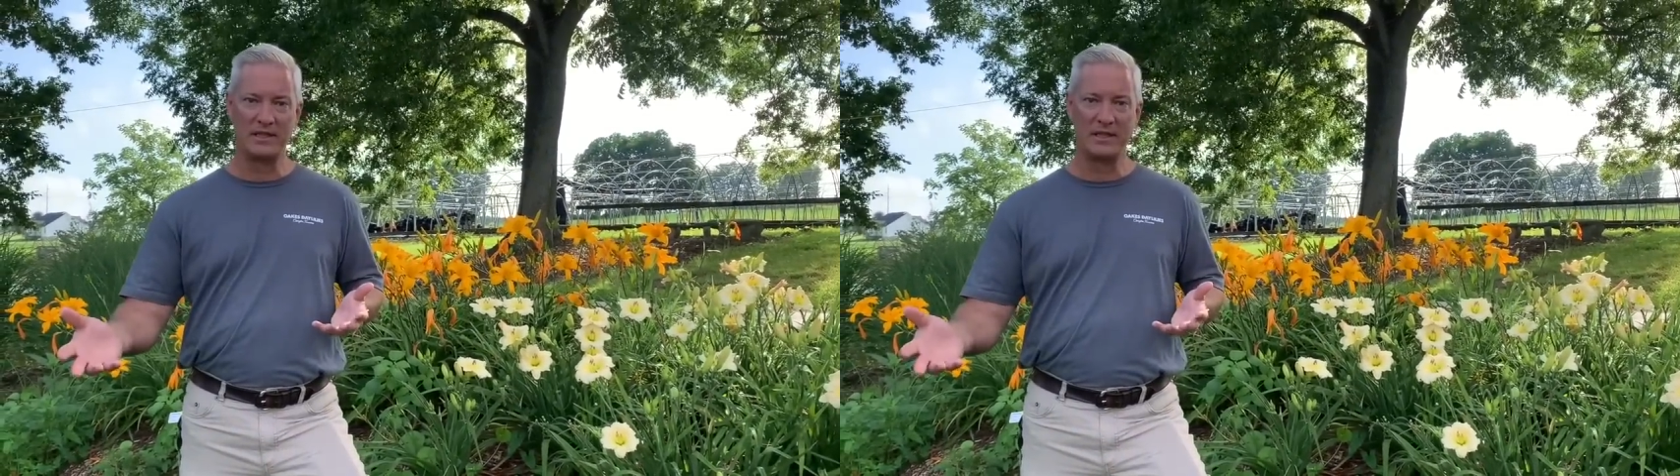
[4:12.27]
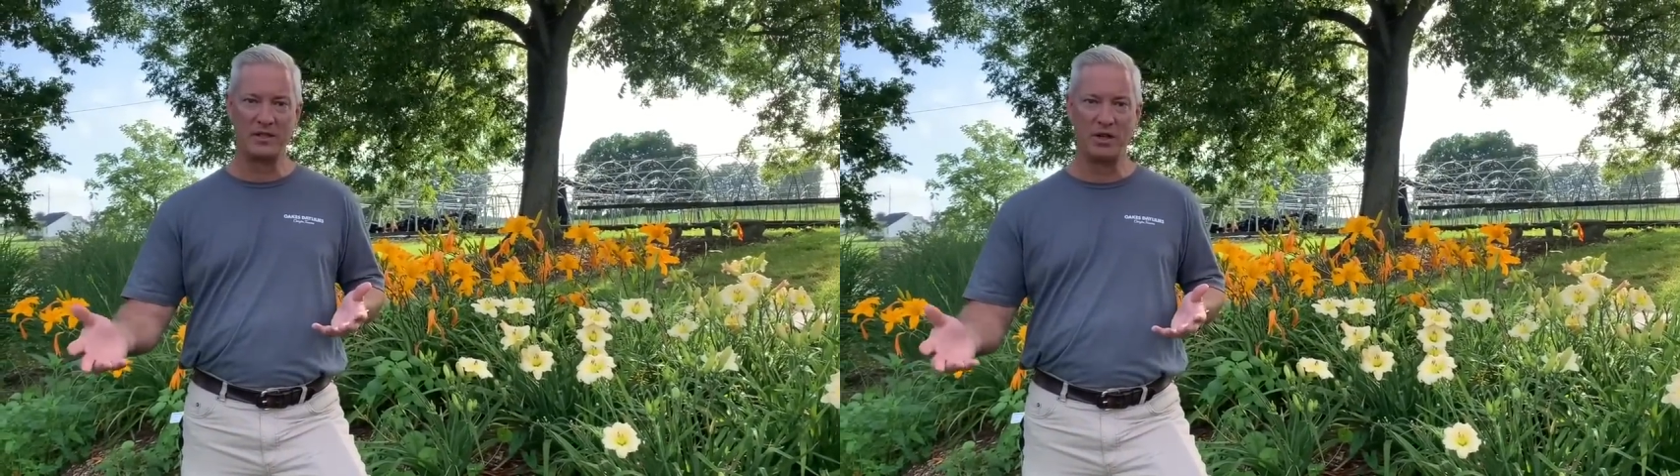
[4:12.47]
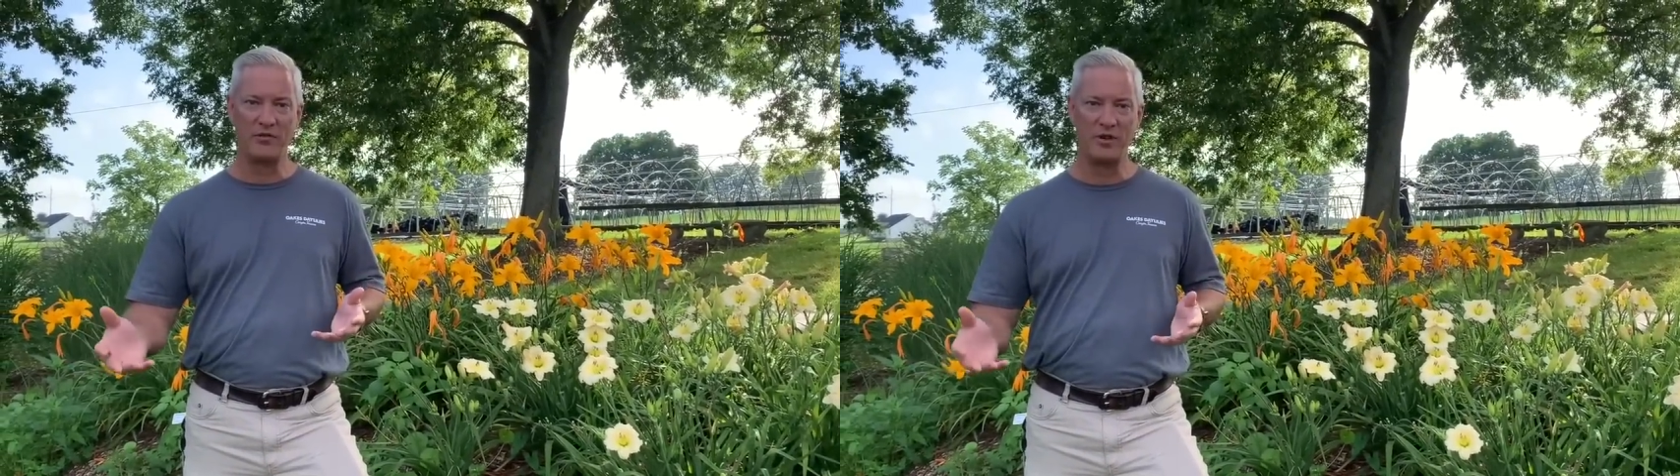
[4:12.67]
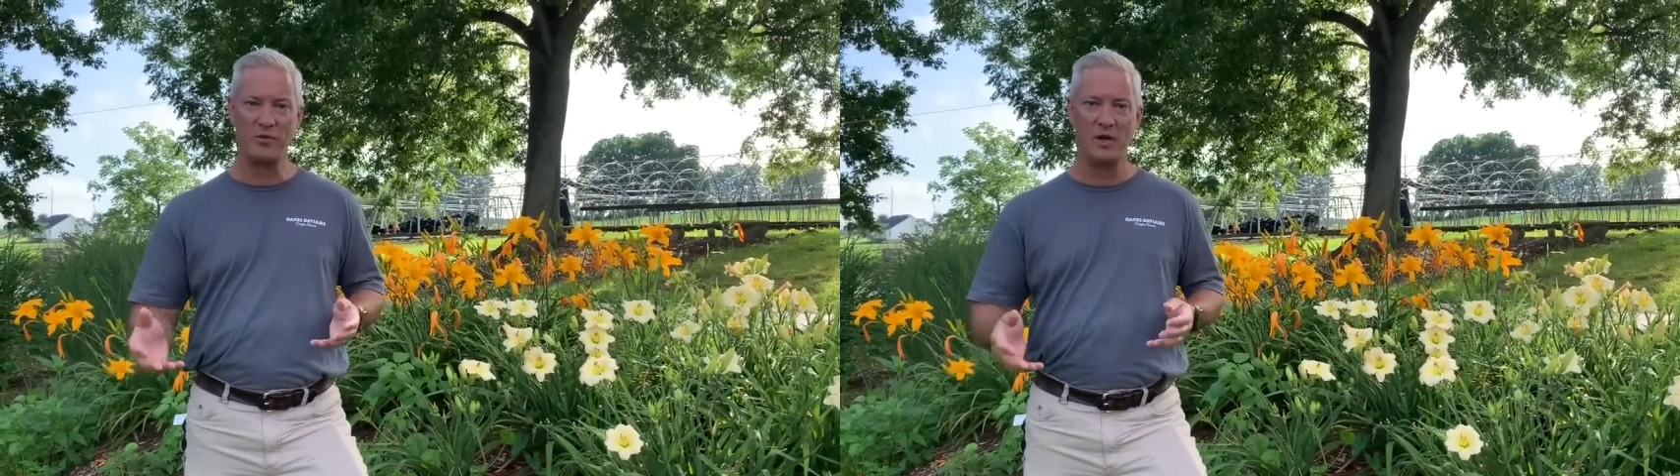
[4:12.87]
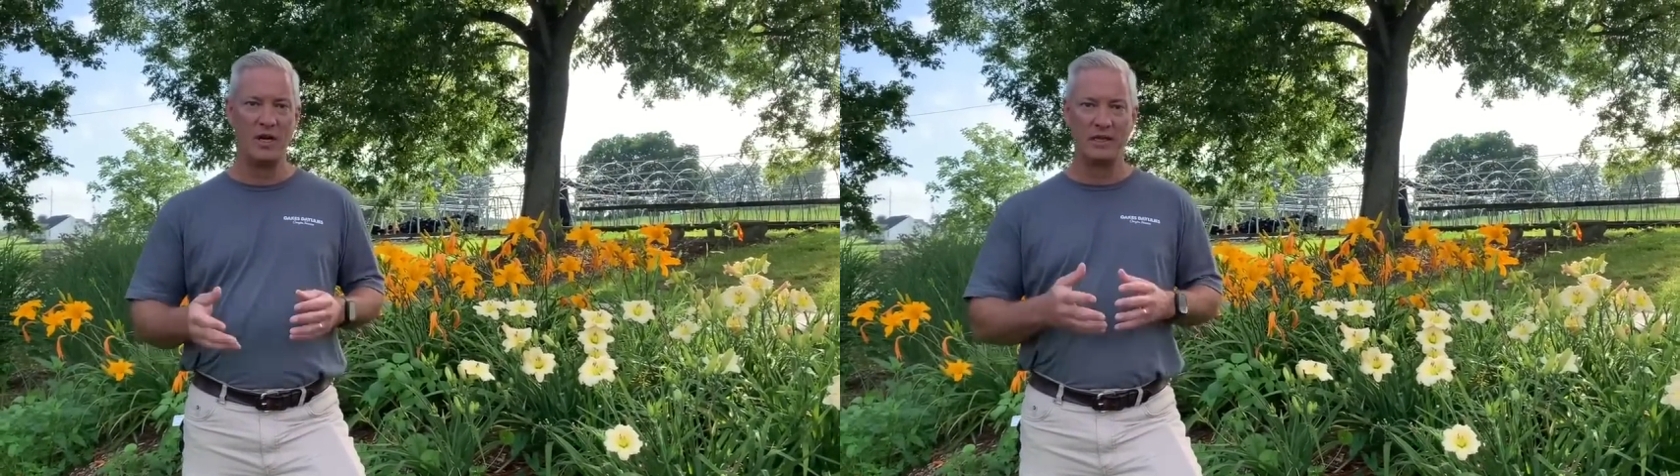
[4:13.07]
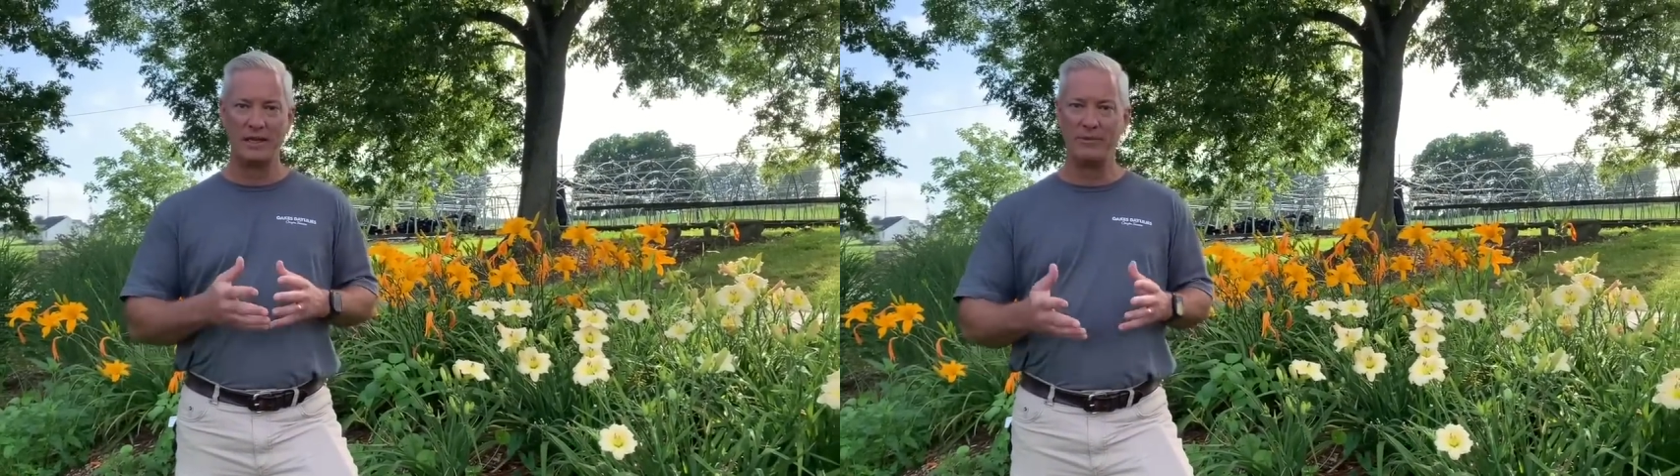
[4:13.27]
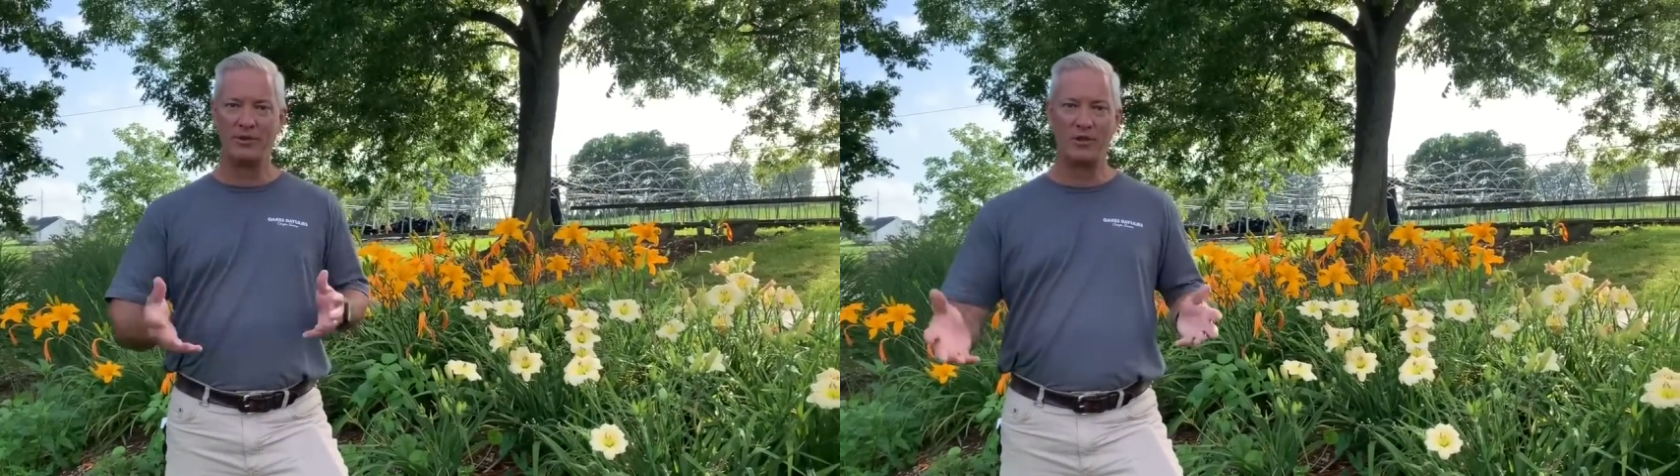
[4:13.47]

So if you limit